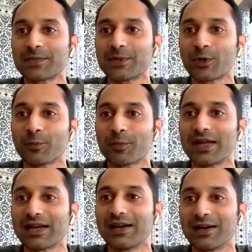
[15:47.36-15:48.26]
You know,
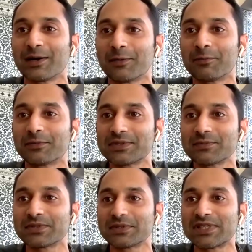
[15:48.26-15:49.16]

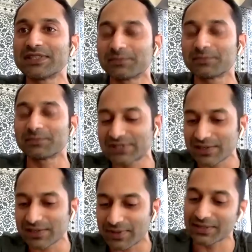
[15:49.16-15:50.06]
I
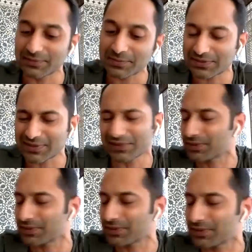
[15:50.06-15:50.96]

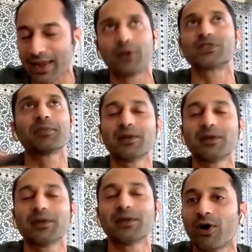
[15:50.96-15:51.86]
don't know, something about
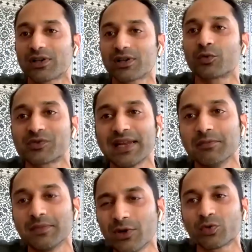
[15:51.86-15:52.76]
it was very, it looked
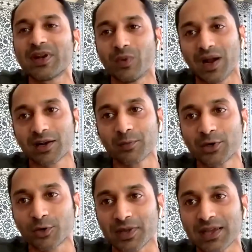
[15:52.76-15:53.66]
very vulnerable to me.
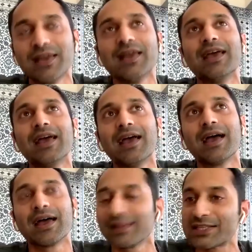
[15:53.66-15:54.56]

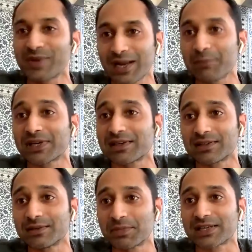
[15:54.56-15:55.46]
And that's where I picked
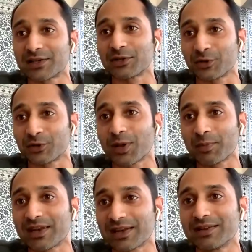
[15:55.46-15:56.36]
it, you know. I
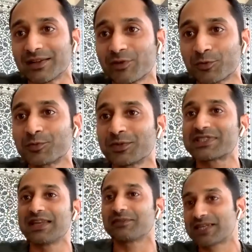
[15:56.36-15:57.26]
mean, if you see
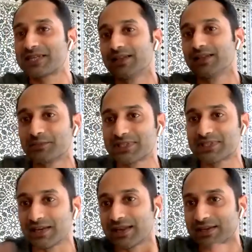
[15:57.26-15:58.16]
the
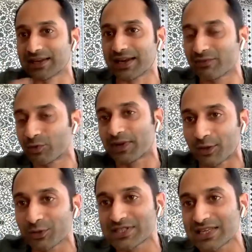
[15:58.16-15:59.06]
scene entirely, if you play out
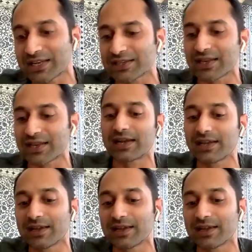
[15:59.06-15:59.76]
the scene entirely,